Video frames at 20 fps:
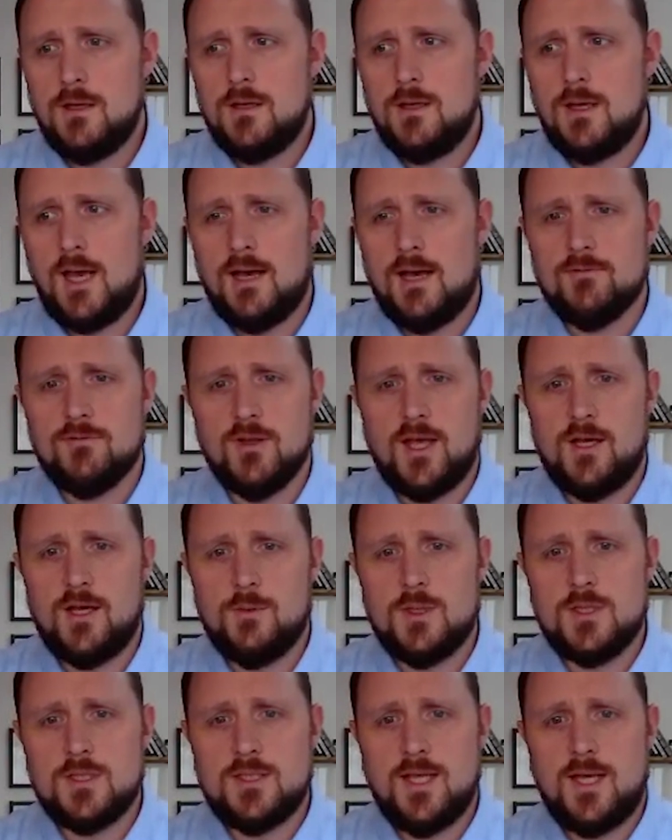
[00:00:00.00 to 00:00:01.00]
have
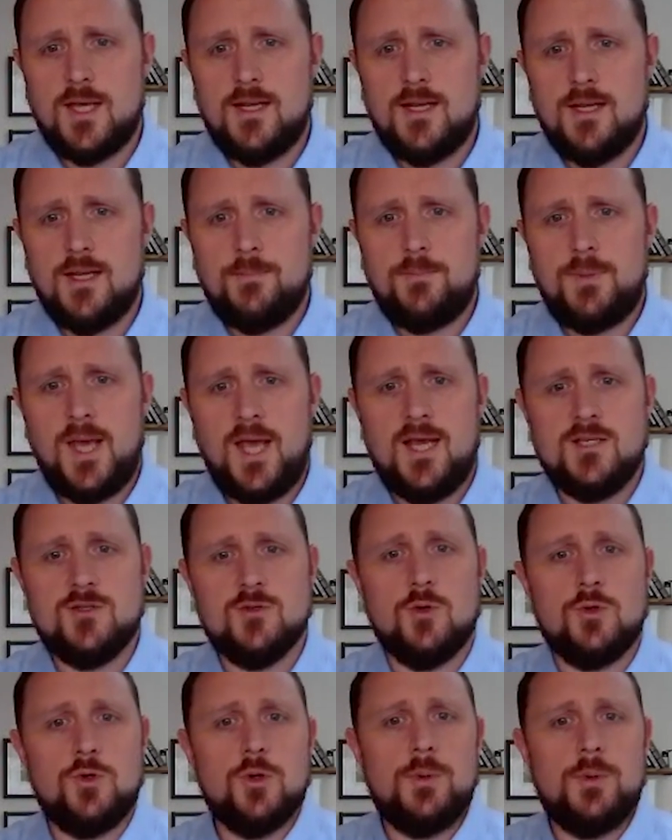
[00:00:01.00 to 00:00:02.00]
language that pays
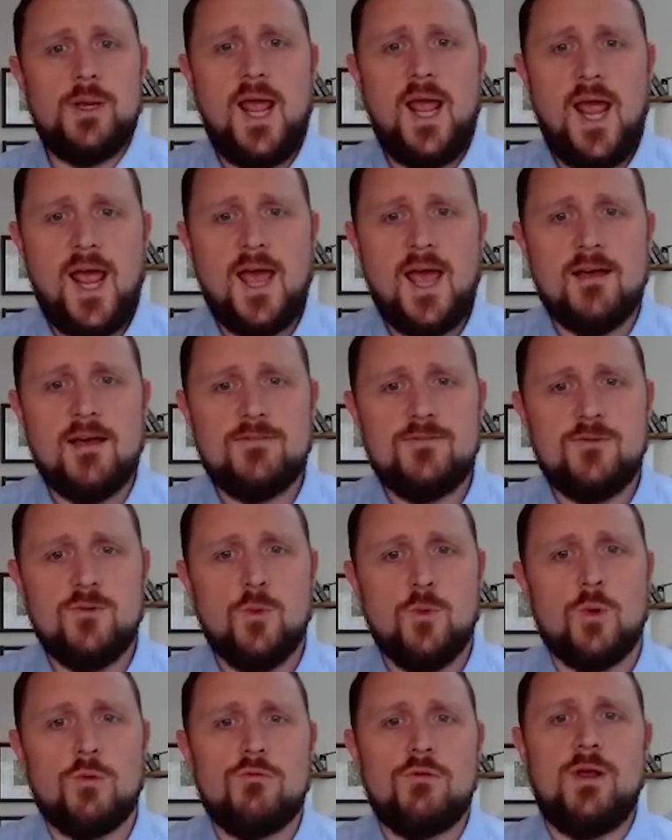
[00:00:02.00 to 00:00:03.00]
on your behalf
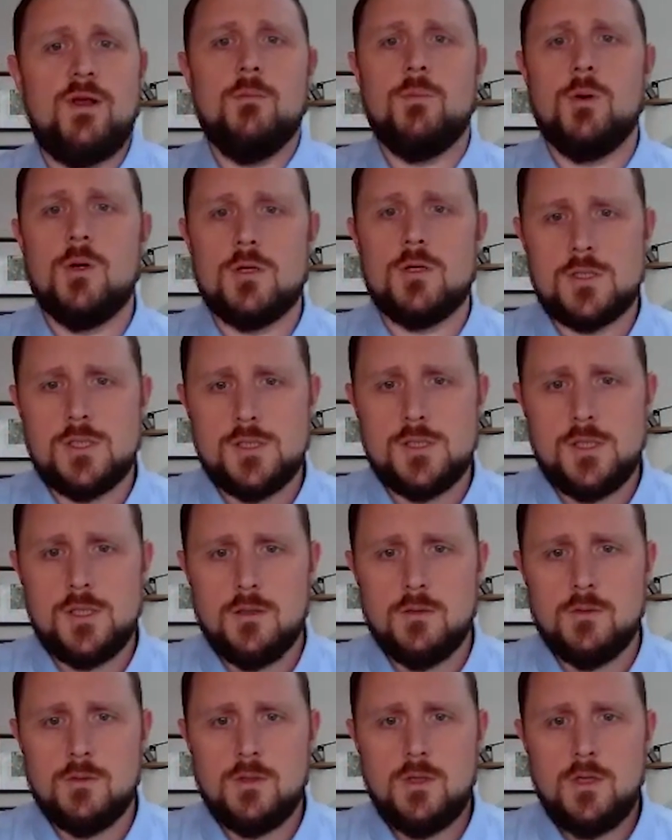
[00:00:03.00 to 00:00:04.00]
or reimburses
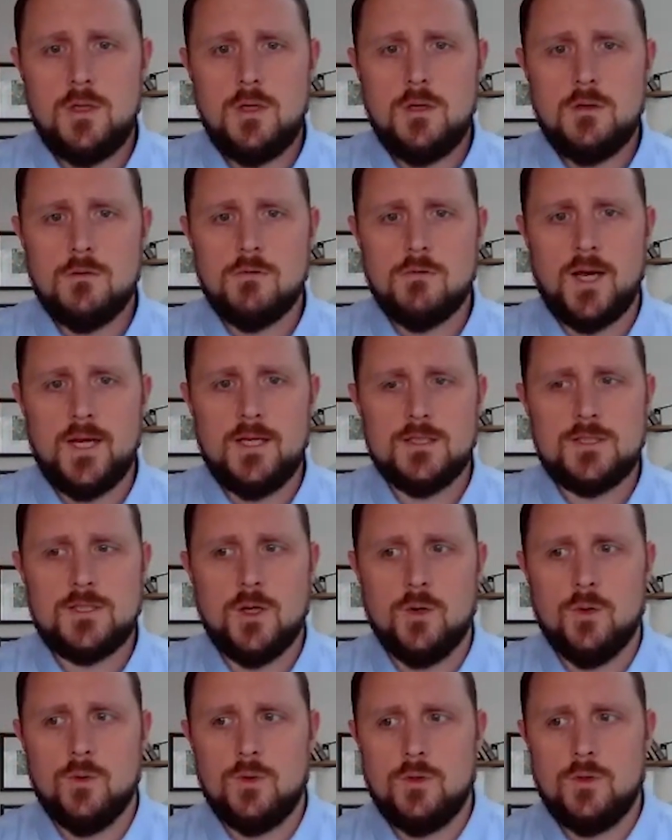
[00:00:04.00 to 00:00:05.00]
you, right?
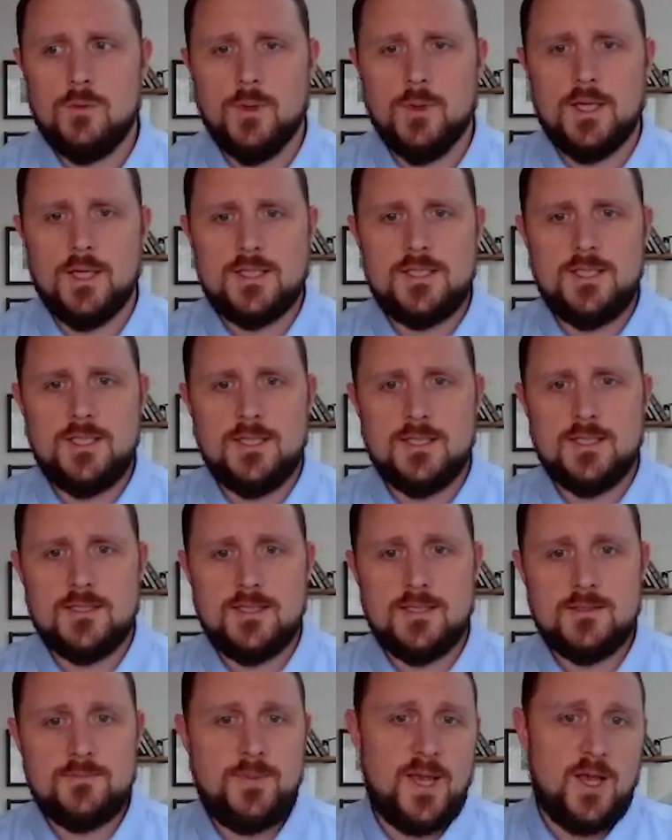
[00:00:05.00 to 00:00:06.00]
So you might see this
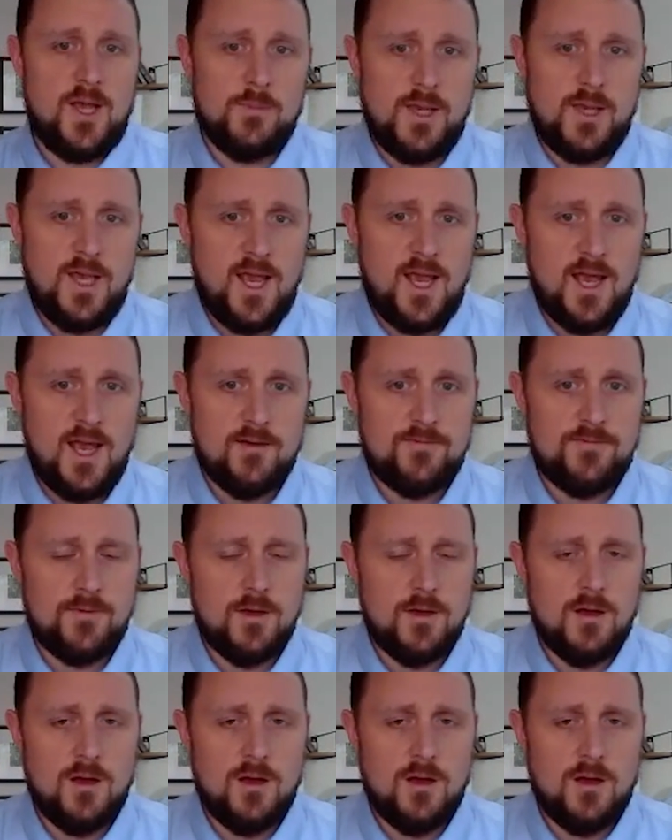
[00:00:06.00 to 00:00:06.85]
as pay on behalf